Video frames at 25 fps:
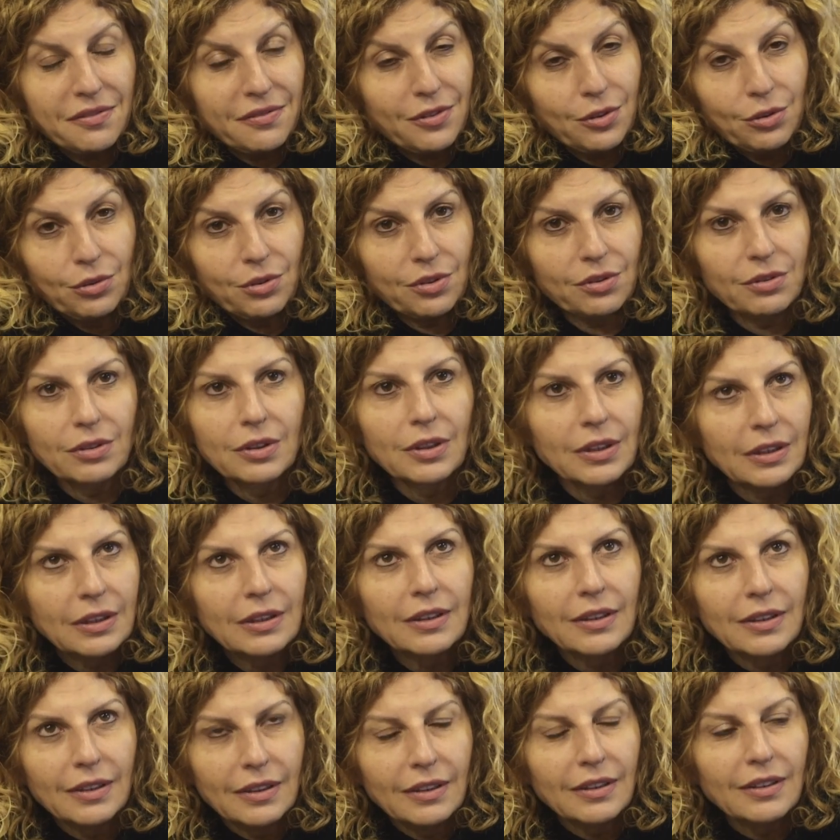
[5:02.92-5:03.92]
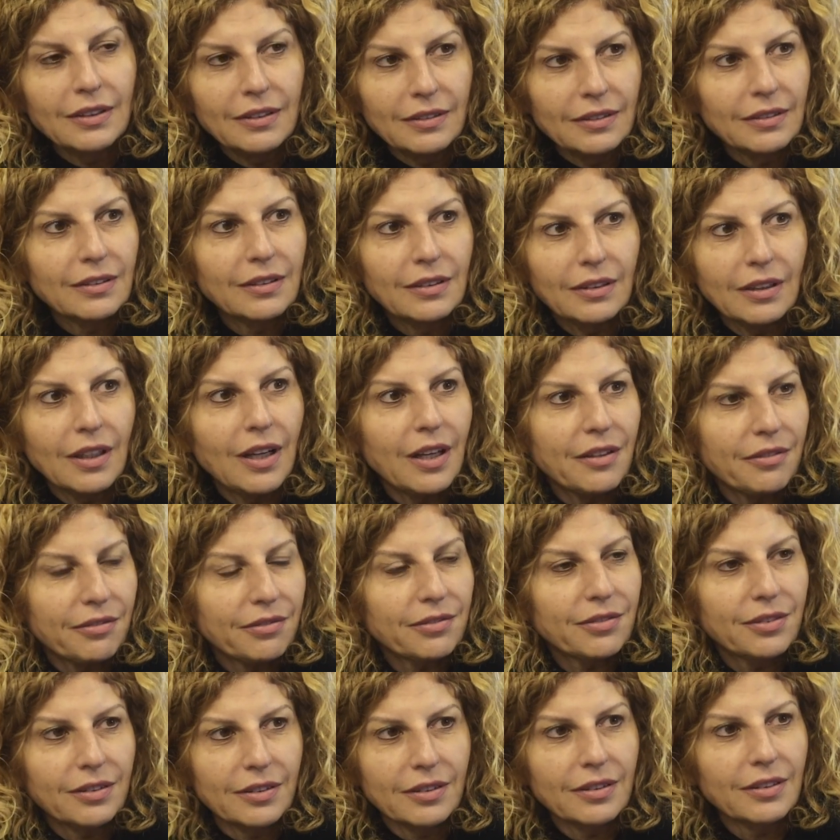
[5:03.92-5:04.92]
just feel
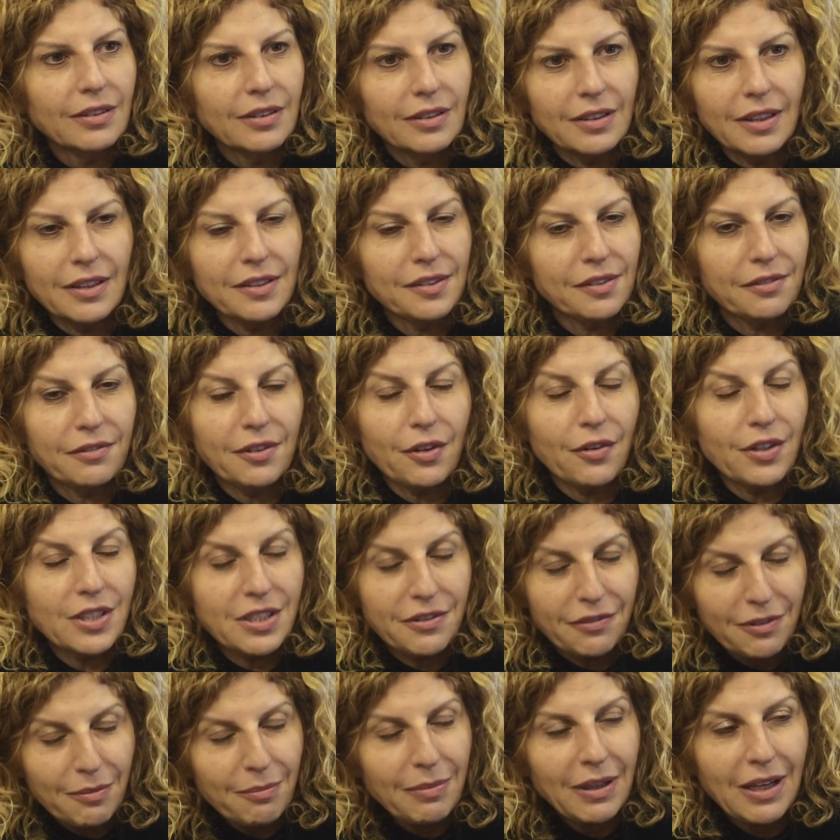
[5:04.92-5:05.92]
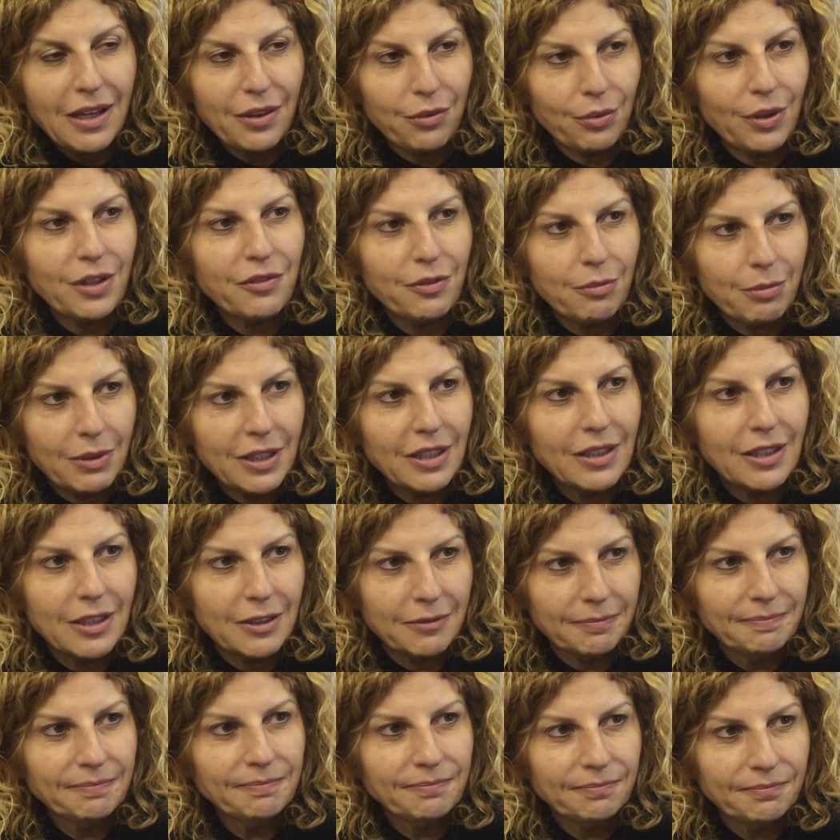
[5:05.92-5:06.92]
life has a very different pathway for me
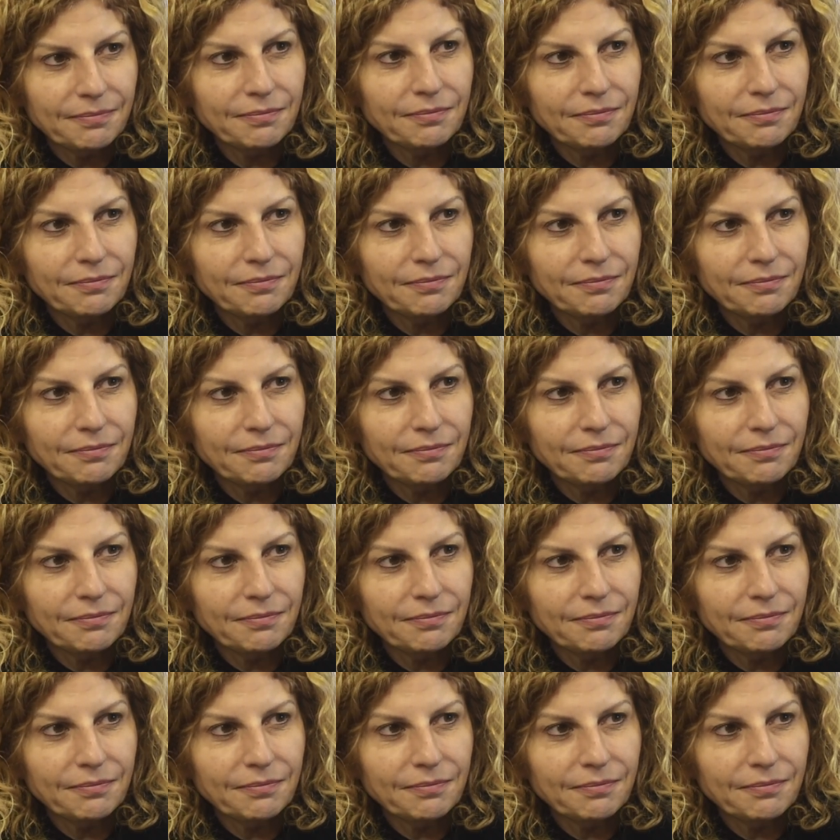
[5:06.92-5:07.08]
now.